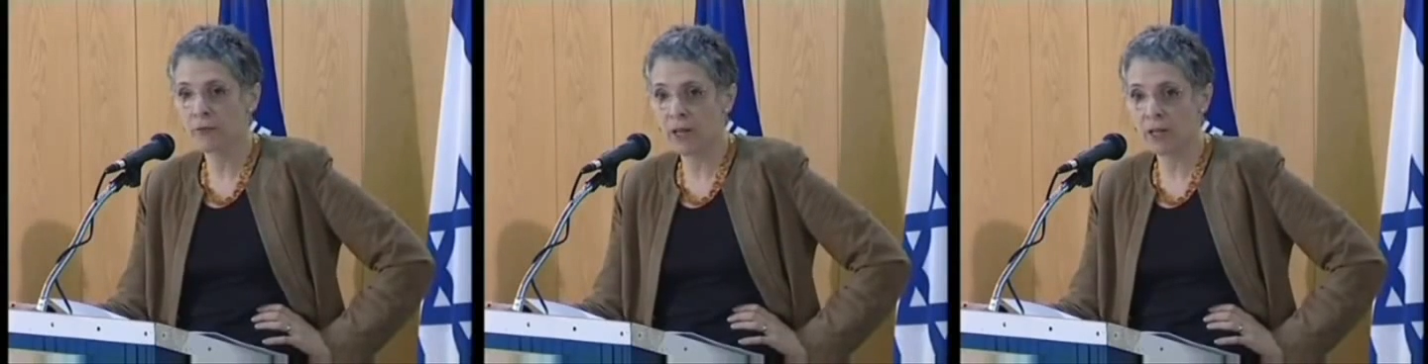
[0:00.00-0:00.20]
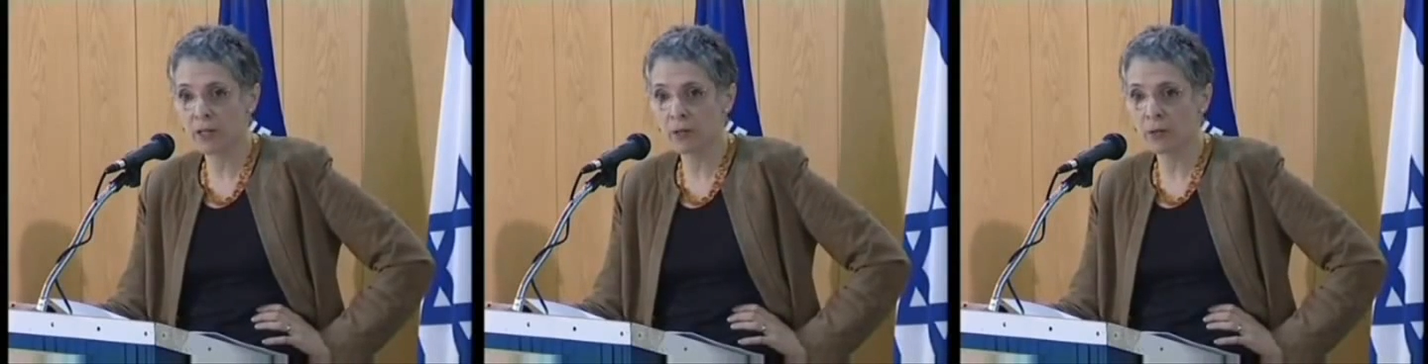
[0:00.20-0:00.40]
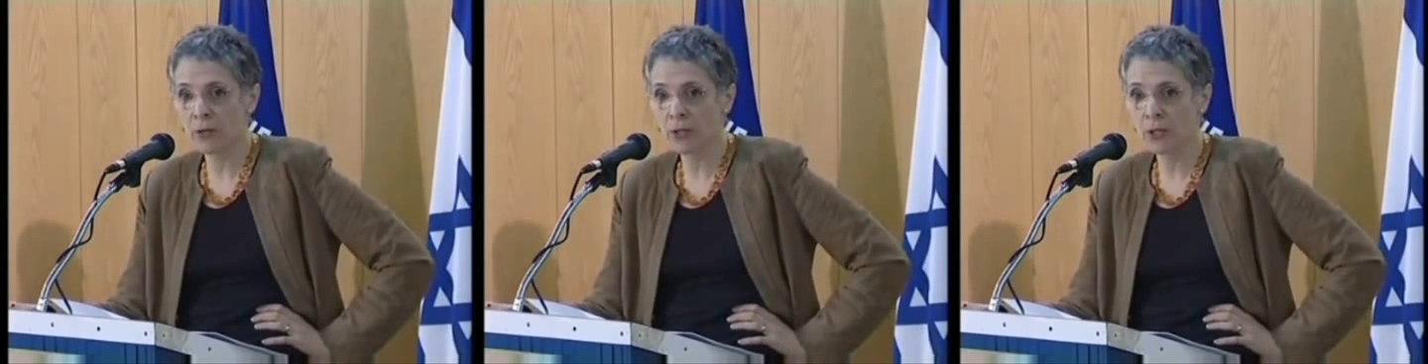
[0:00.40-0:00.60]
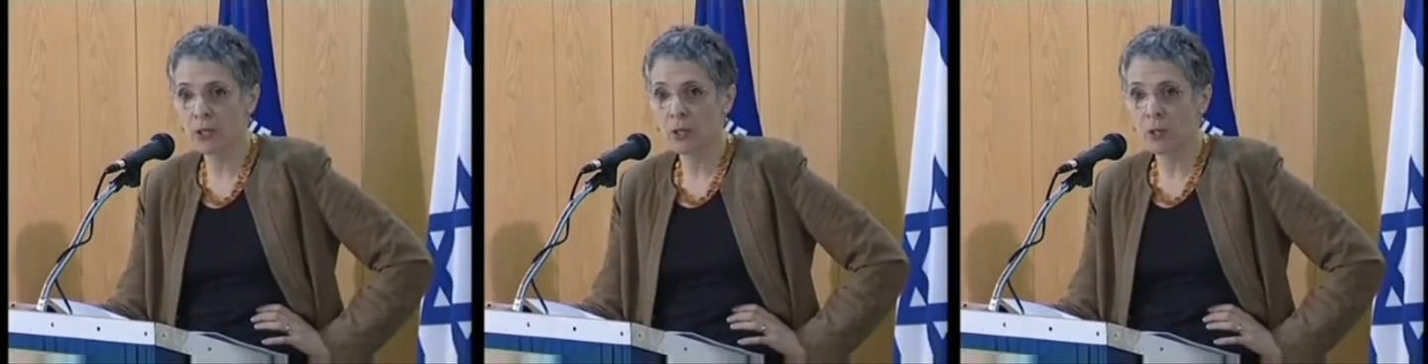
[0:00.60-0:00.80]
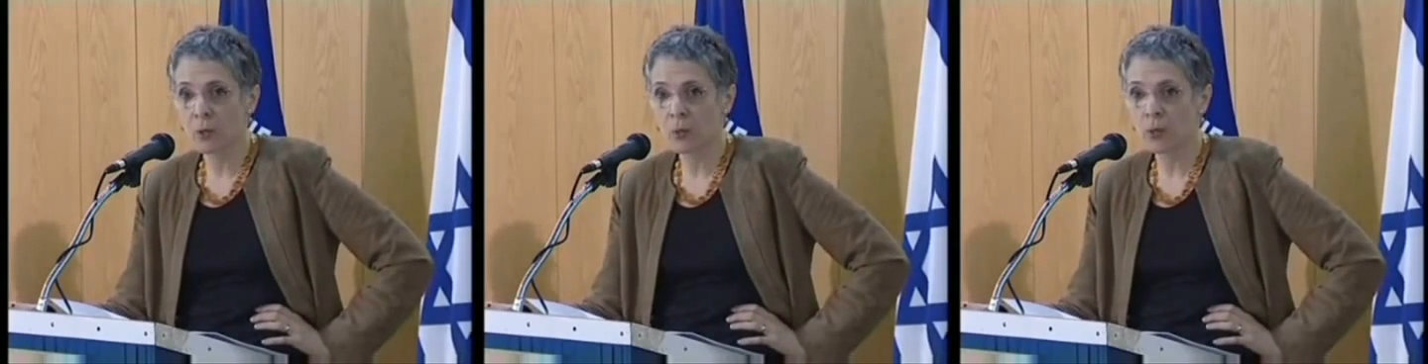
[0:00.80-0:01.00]
Western
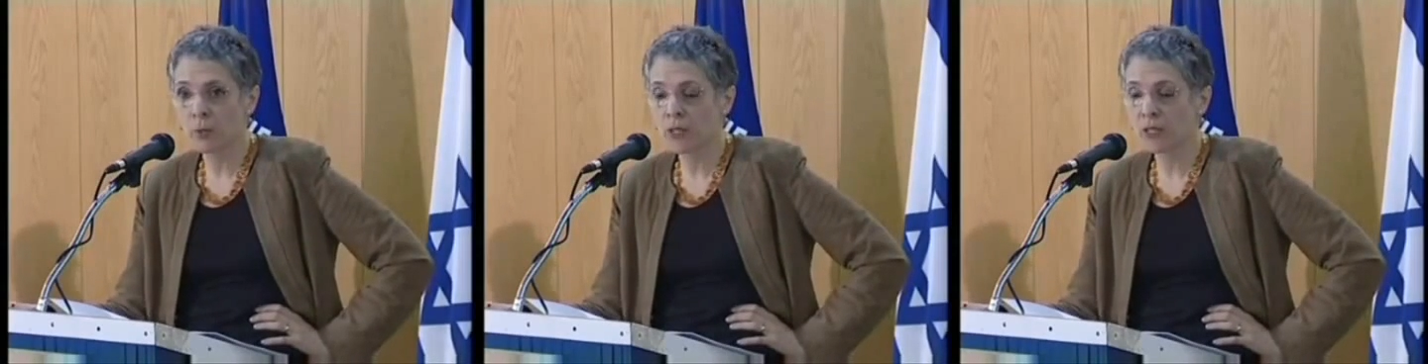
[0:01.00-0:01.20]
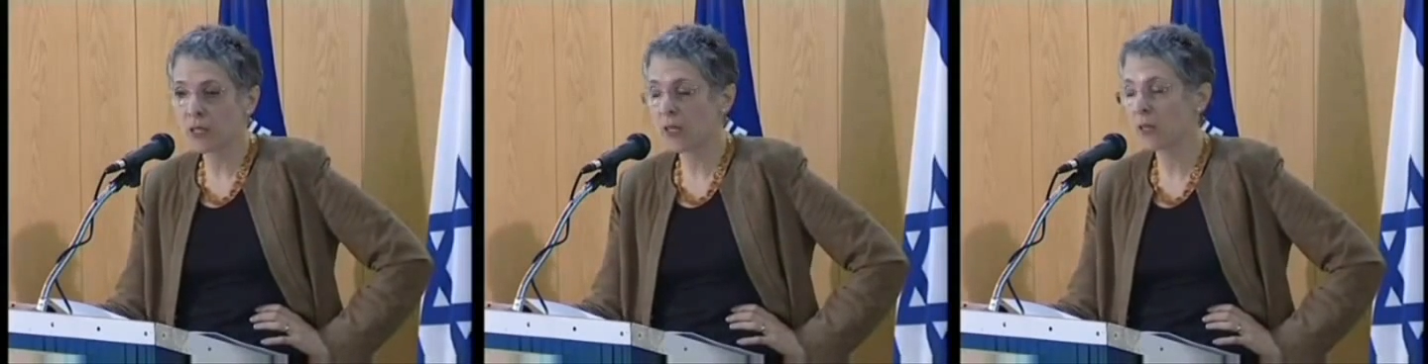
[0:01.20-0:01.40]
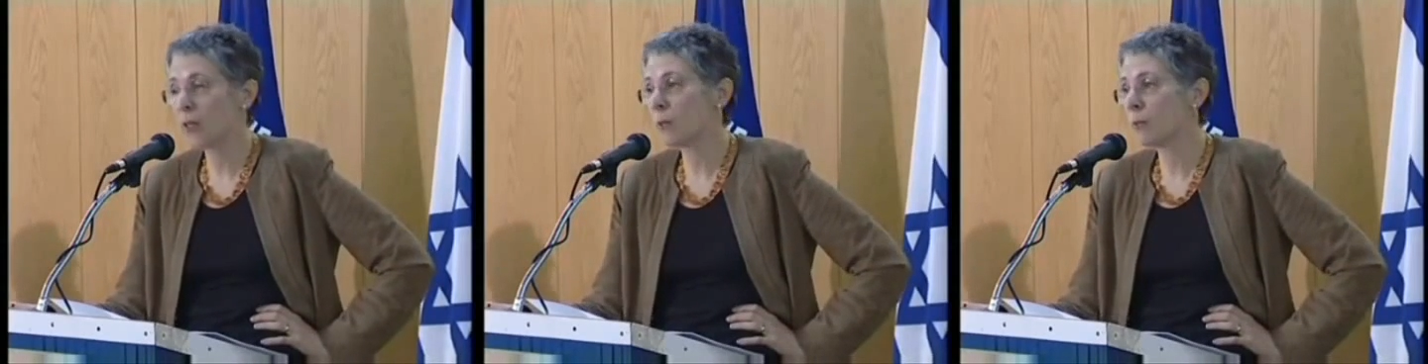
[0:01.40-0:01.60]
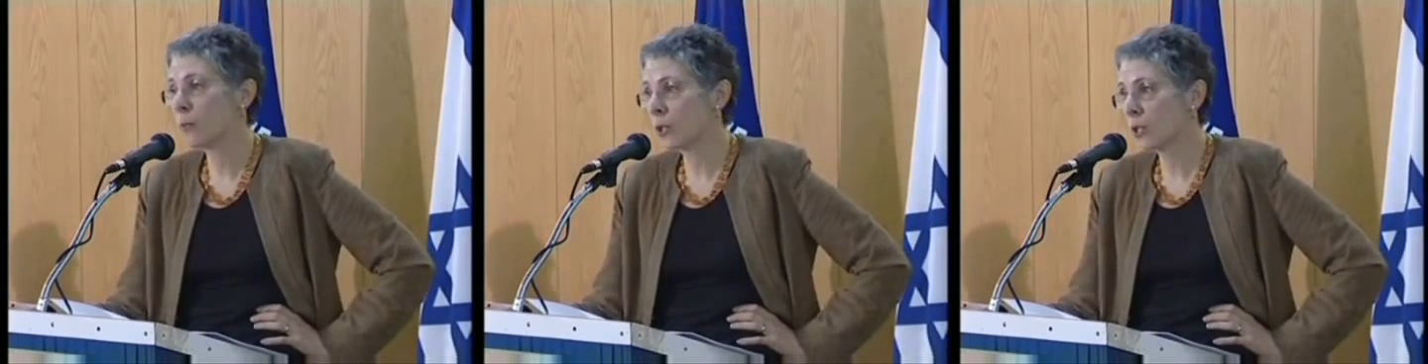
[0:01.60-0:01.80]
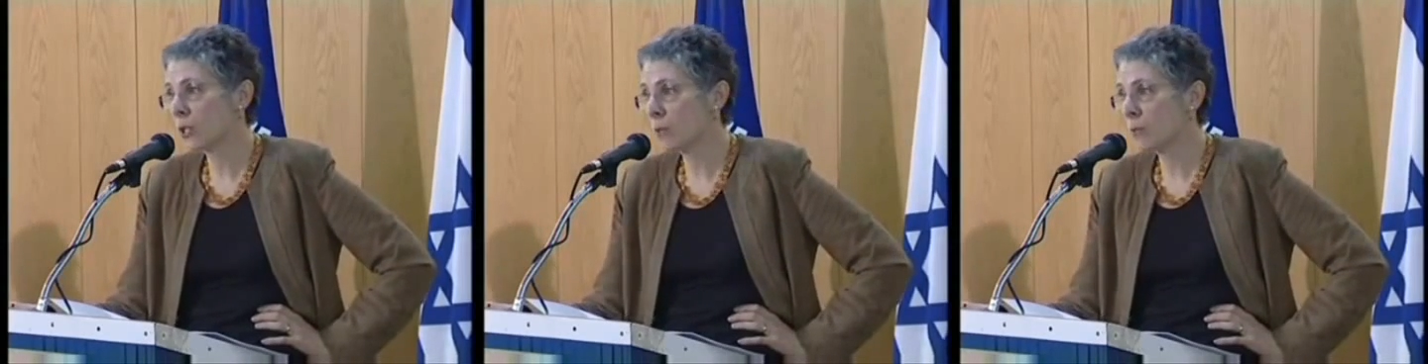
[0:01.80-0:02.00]
values. We must say that